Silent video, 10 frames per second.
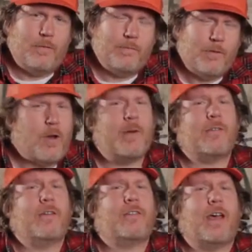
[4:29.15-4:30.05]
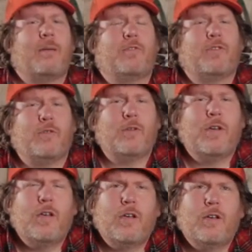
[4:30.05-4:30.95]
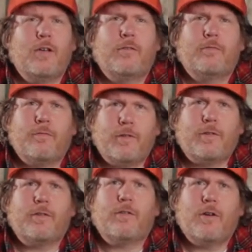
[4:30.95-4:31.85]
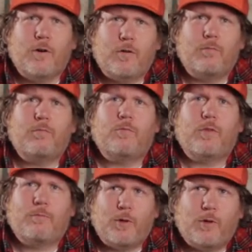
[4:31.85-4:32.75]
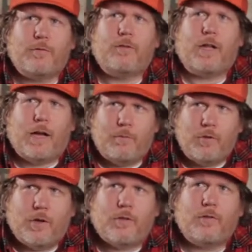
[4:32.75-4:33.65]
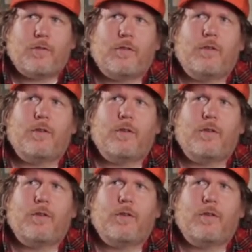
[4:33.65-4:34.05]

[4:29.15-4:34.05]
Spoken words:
It's always a good time to fill your home with beautiful objects